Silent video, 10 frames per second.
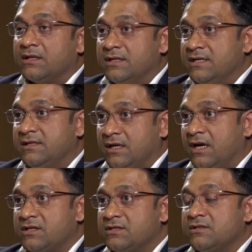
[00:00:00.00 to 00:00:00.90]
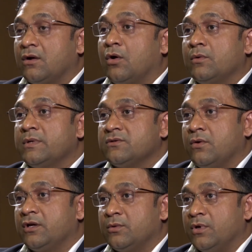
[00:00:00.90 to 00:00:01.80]
these connections are always
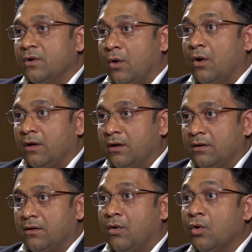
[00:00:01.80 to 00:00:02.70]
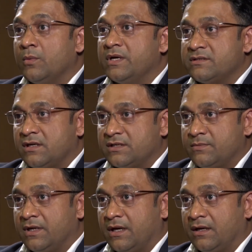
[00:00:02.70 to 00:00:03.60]
going to be on, always
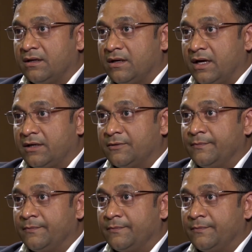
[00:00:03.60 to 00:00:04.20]
transmitting, right?